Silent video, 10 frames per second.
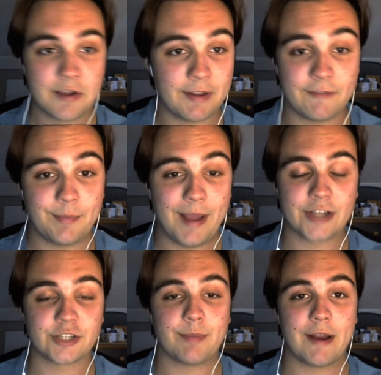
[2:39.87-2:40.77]
even
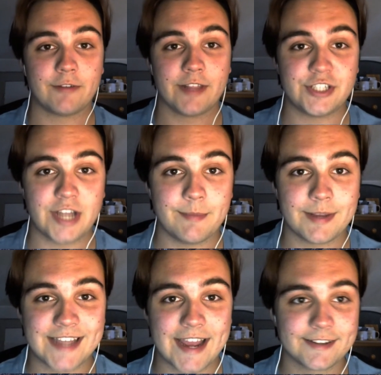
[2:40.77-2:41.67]
Patrick Beverley, Jaden
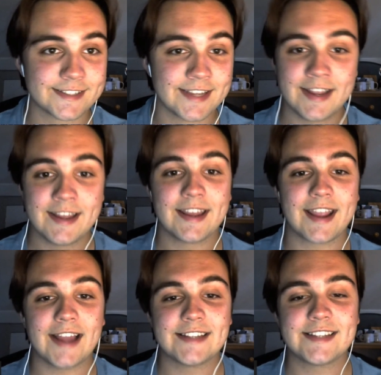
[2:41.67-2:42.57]
McDaniels,
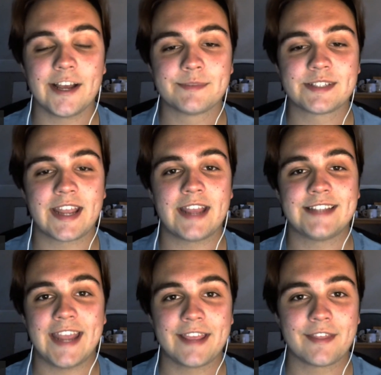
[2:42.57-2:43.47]
guys to help
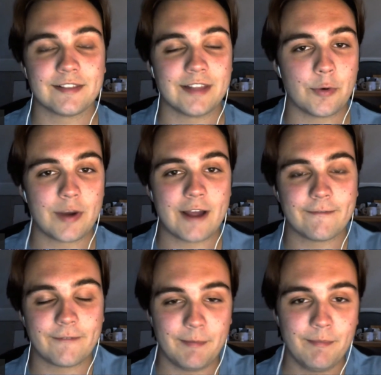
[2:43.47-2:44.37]
take the load off
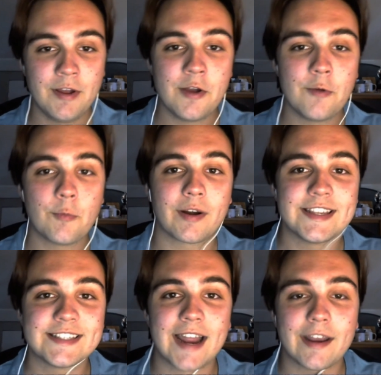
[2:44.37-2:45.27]
of him where
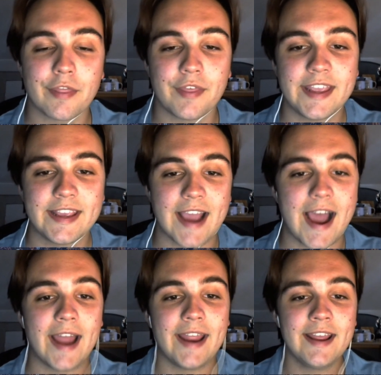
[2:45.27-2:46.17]
he's not the
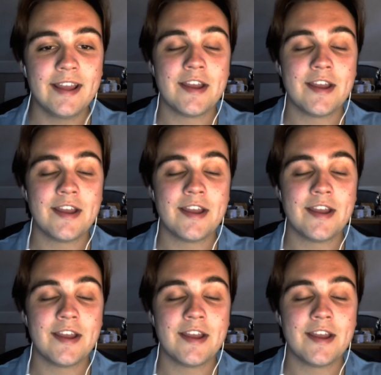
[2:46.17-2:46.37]
guy.